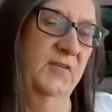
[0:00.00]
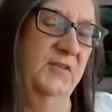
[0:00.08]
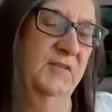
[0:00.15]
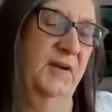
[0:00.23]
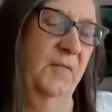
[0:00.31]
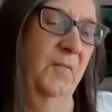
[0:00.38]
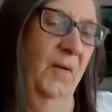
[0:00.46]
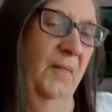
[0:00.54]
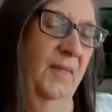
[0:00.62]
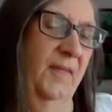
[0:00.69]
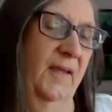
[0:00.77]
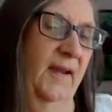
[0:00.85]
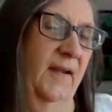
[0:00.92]
to just say
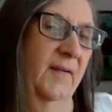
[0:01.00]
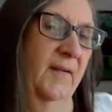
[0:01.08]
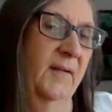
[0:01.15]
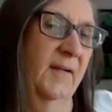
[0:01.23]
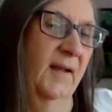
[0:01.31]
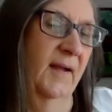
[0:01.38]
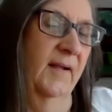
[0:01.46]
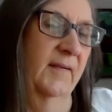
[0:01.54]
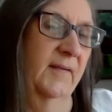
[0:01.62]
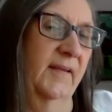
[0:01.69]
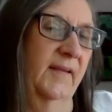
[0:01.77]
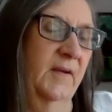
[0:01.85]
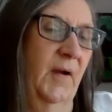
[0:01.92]
one thing.
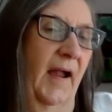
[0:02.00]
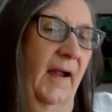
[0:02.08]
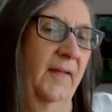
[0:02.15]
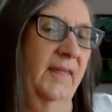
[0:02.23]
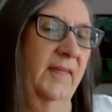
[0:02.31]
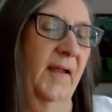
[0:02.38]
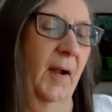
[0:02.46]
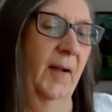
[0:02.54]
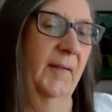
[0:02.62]
My